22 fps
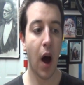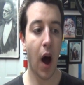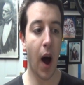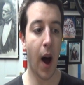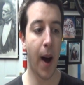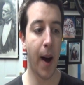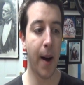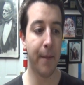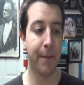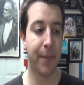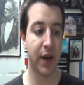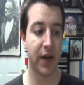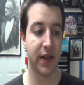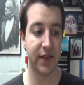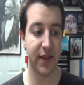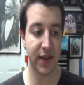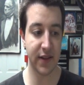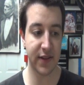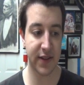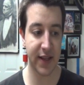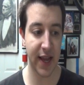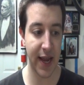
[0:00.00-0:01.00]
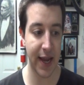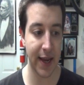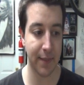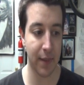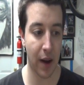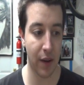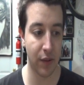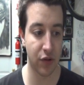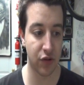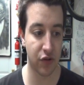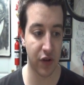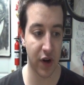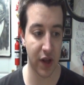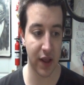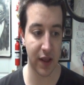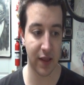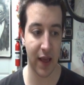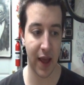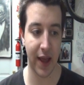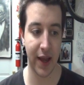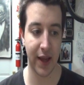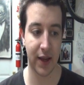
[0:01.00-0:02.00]
But in this game, I was
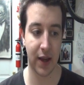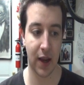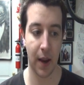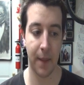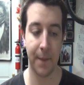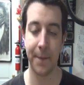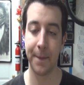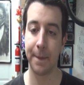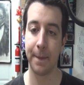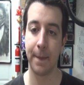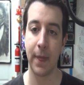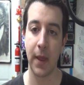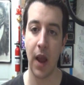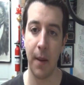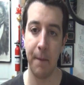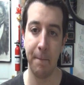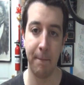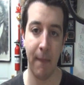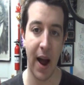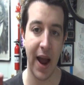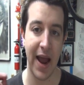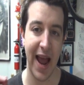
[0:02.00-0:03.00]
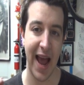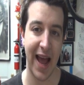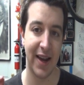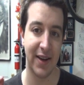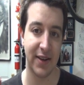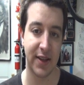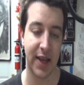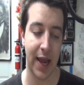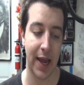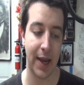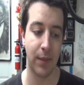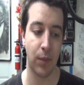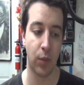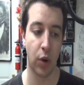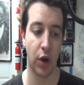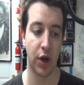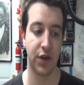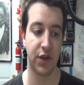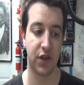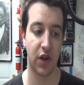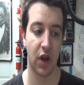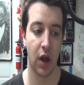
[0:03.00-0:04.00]
really like, my end game
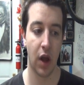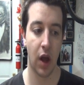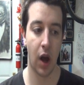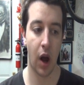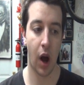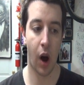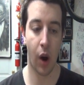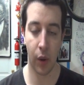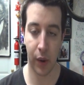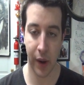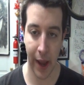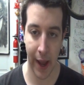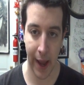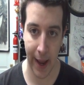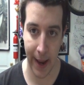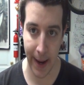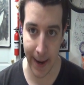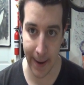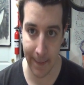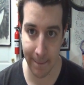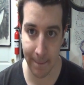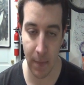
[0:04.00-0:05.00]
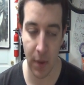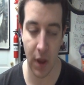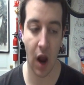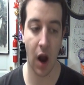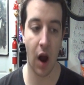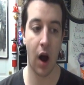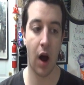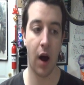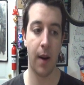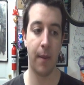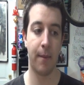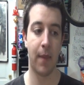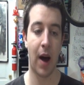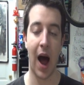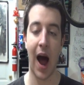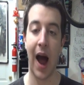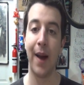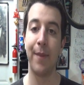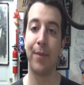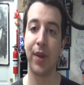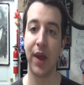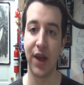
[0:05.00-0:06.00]
was, okay,
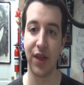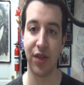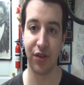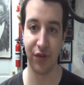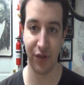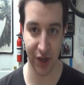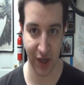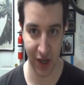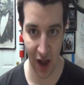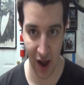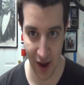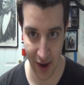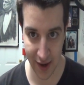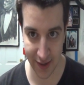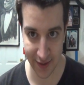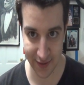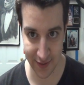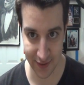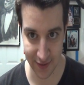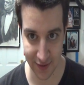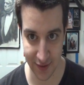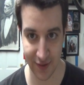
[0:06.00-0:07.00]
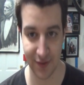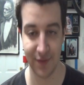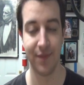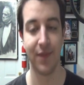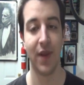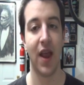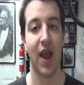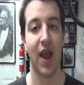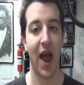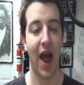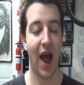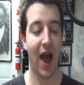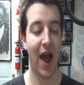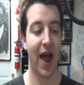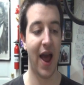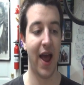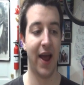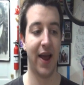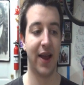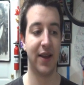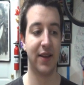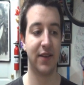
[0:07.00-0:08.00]
I play 3 Caiuses.
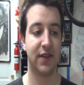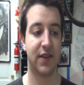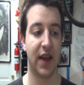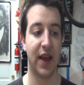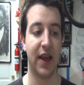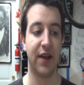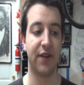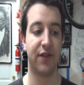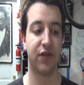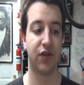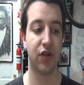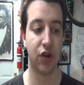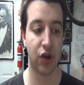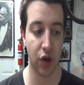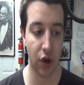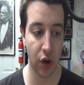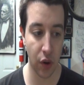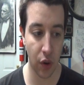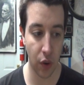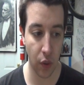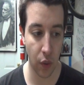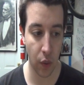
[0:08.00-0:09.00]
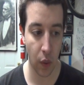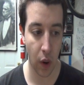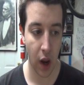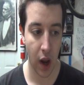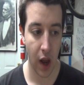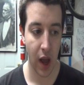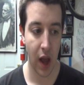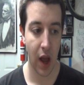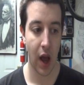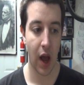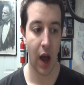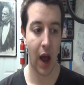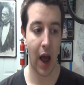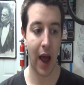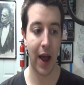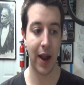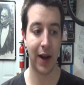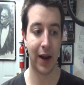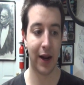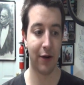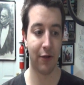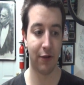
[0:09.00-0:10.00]
And if you,
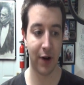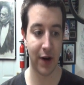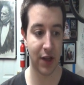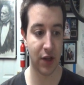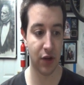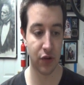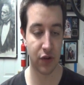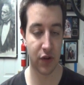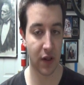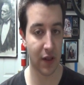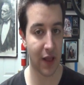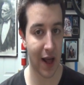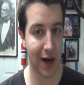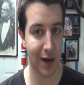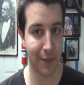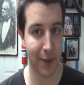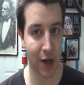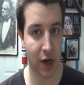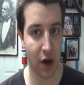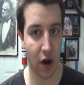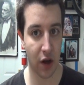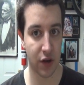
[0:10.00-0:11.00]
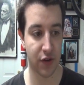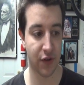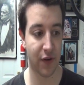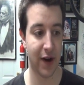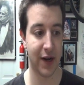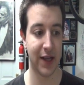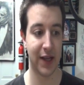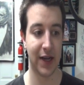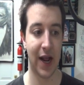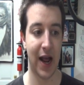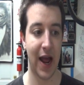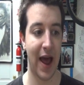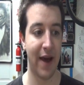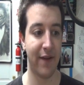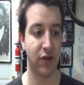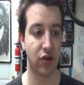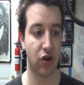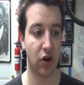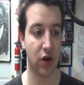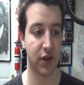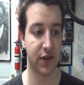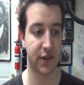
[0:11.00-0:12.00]
and I already used a lot of my cards already, and I
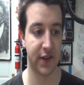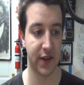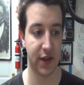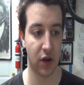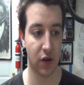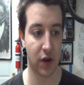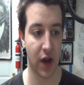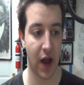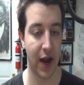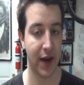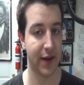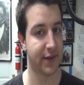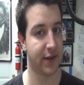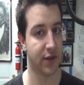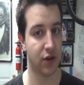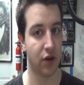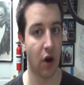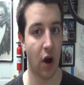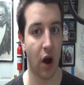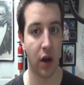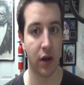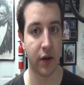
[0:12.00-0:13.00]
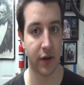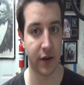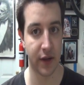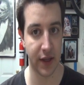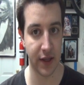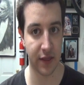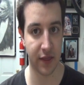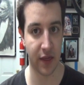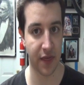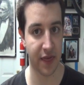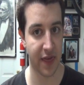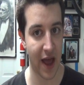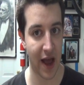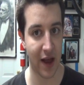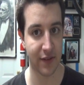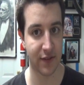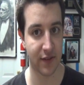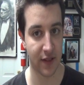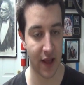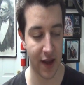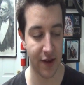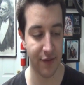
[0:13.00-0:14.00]
haven't drawn a single Caius, and you're underneath
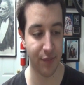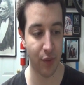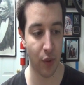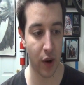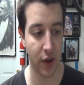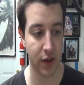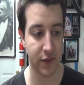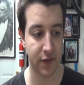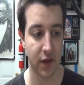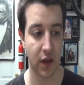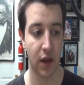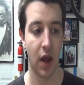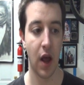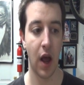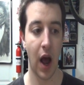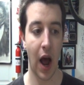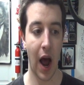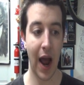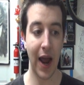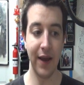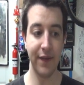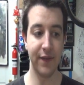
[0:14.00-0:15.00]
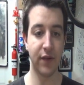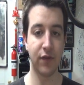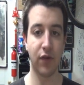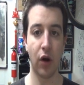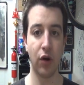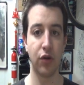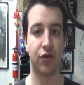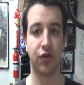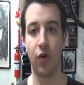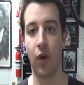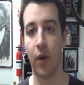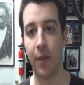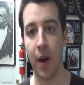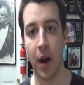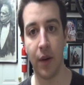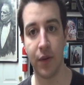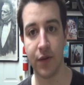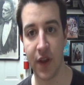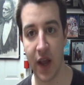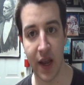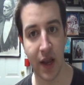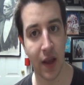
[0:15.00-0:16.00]
1,000 life points, I even wrote to him, I
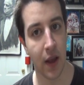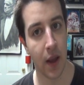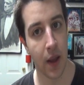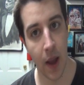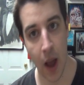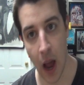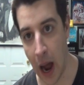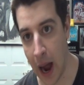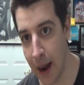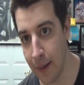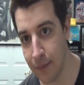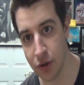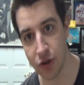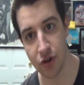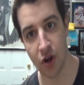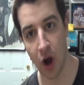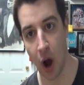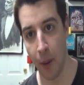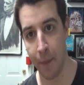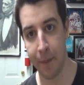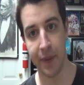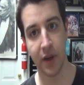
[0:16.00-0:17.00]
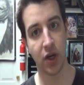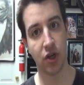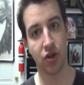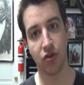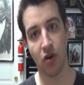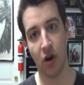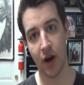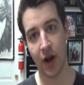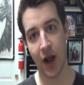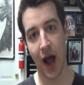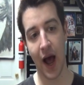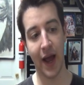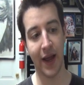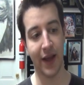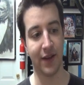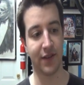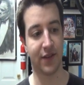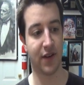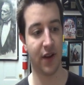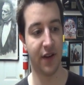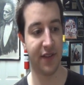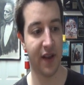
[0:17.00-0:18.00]
was like, I'm just hoping to draw
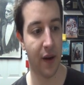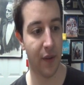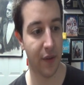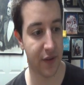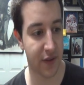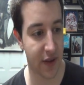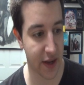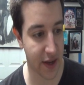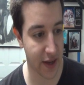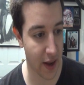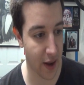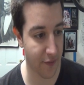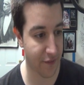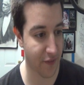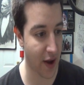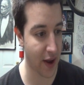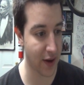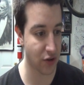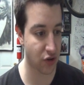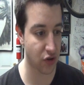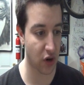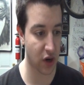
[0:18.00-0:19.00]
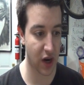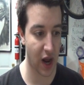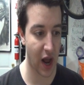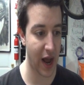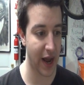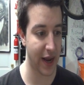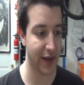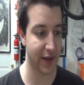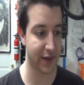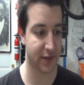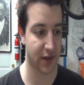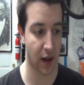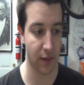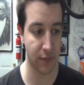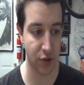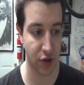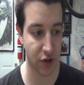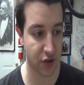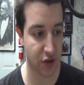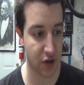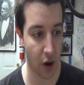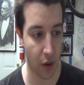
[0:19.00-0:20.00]
Caius, because I was like, if I draw Caius, I'm
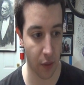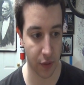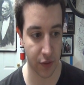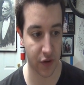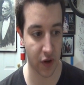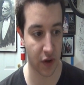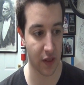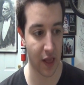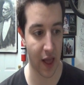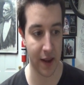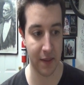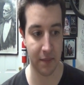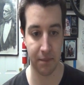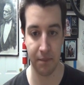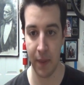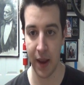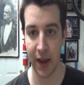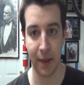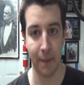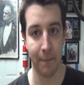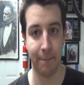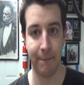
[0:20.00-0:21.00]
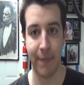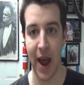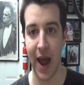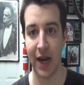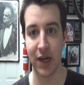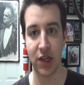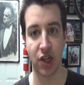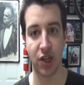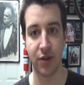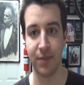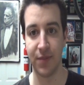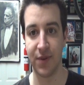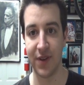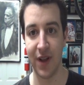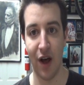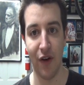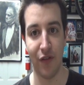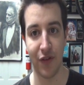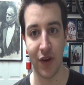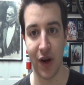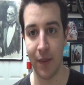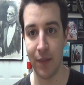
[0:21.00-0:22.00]
just going to like make him banish
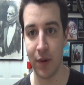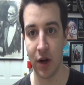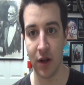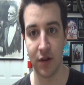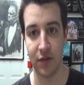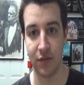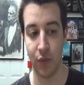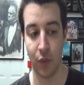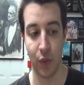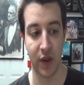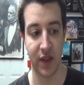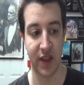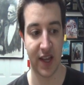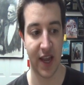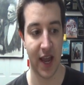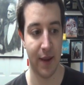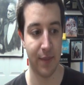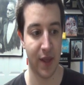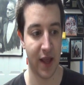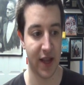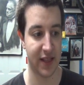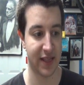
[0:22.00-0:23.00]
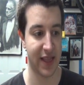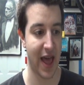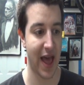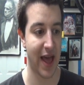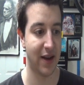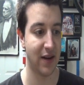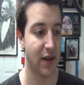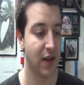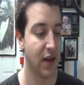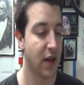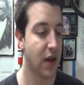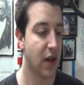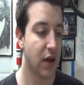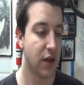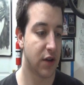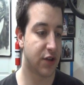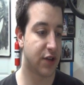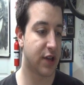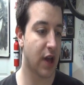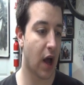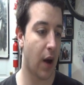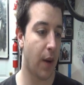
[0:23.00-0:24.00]
himself, and I'm gonna win the game like that.
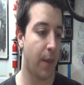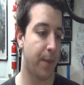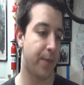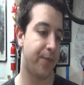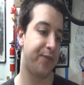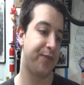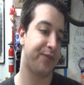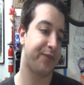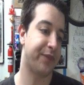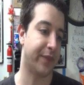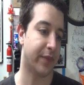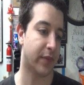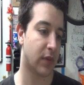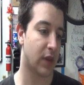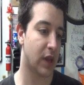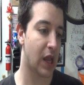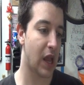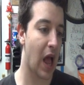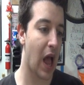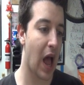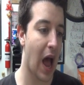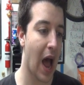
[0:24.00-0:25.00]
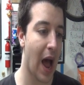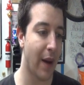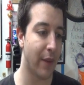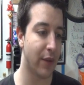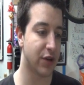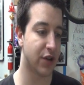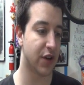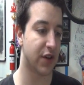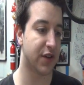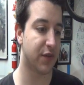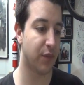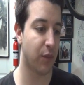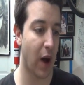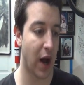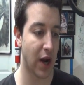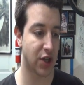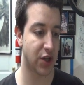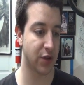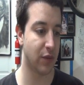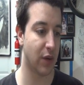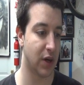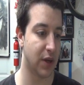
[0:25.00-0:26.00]
So I was just
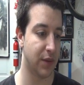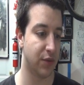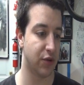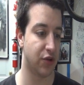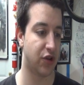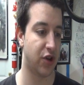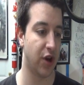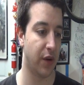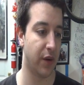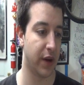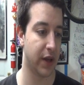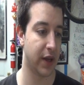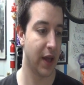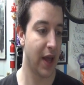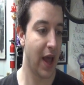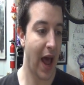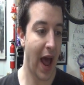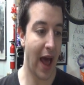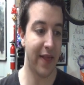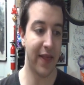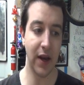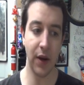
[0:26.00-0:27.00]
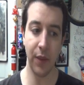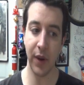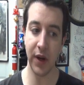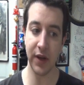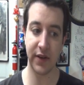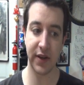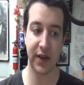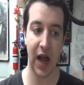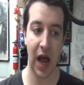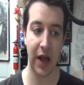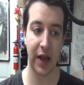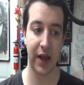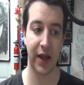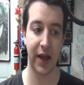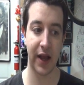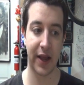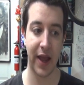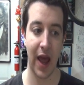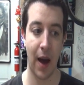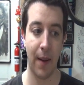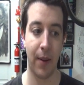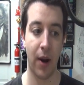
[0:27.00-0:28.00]
watching what he was doing, and then he went into
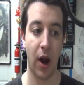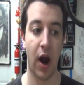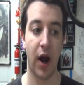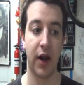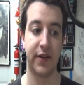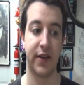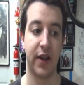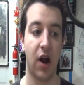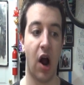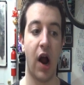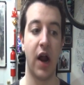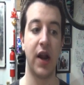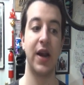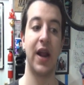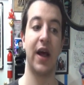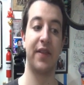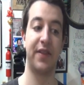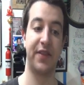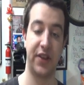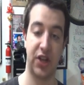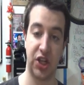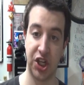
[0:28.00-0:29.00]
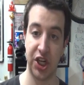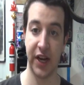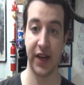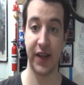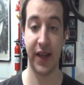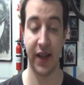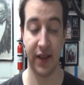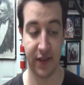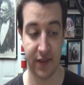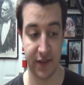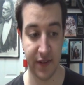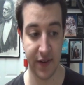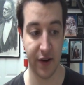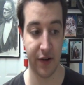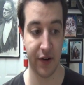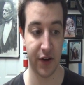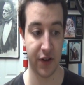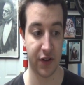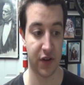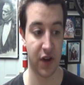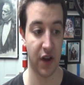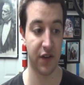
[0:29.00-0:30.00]
Gaga Cowboy. I said, all right, now the shit gets
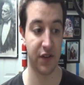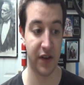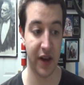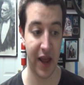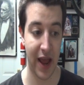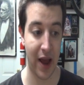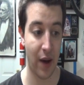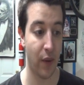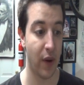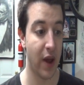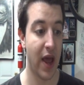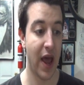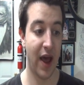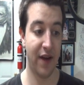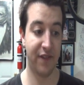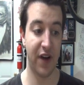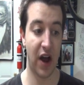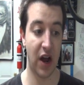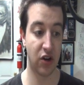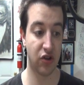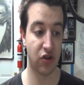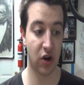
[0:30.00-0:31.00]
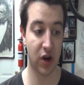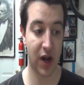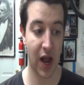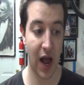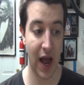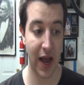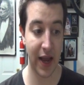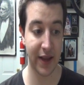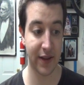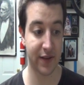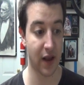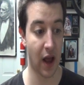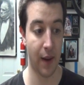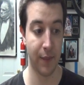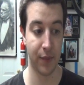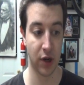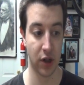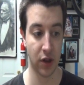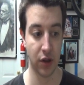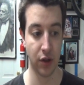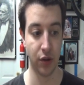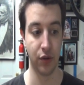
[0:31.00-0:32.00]
serious, because now if I don't draw Caius, I'm
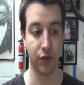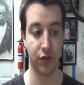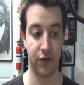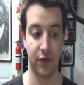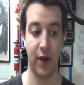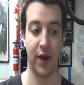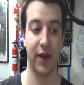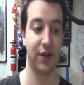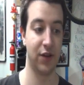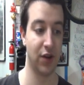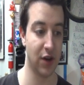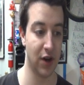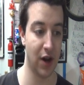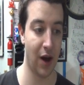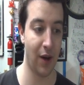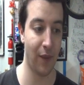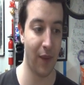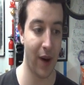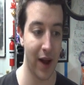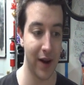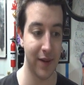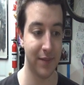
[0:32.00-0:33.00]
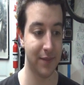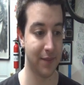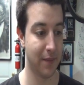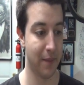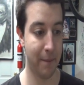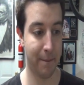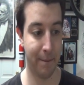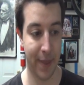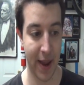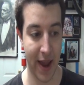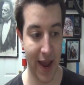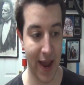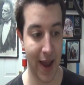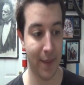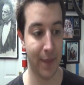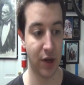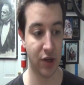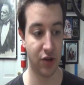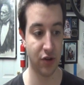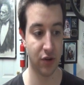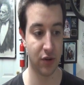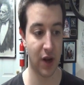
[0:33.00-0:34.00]
gonna lose. And you know what? Bam,
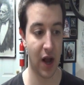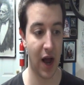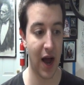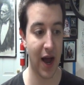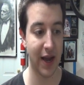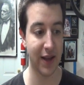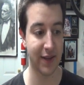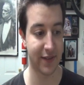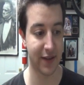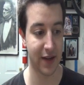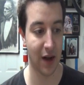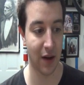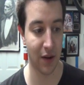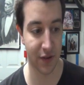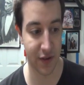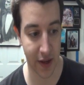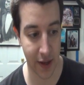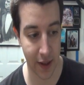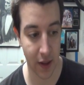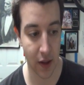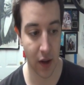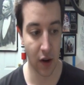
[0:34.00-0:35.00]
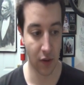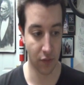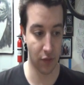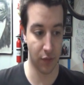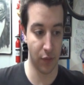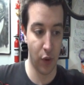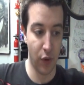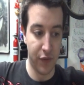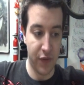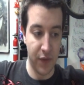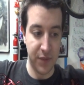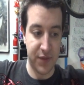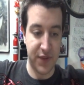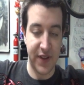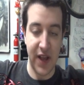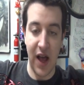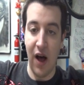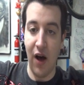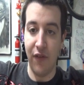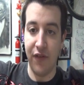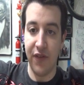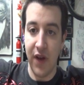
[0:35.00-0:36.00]
I drew Caius, and I was like, remove
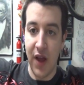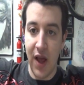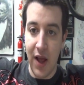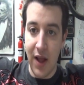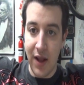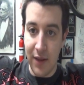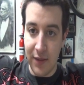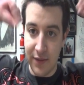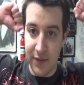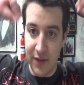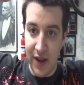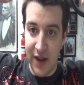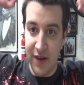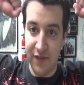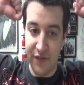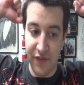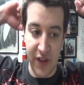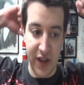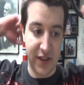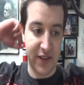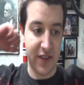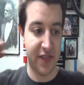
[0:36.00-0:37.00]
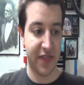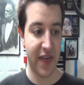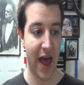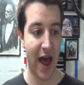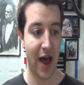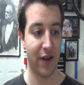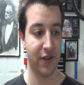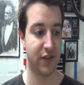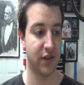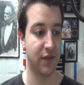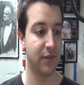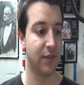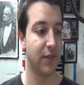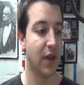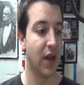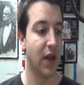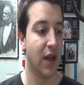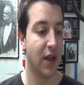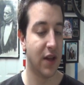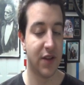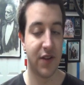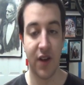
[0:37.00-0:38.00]
himself, inflict 1,000.
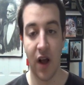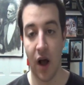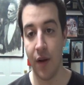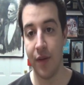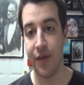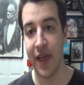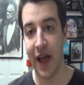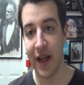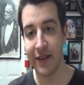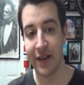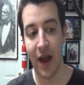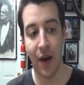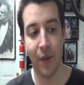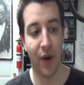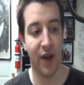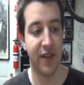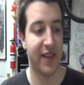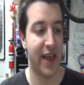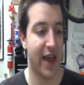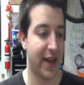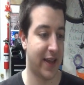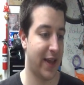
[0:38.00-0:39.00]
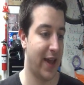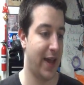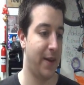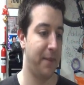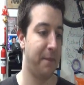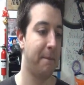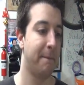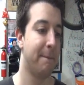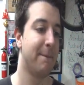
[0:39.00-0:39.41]
So that's how I won that game.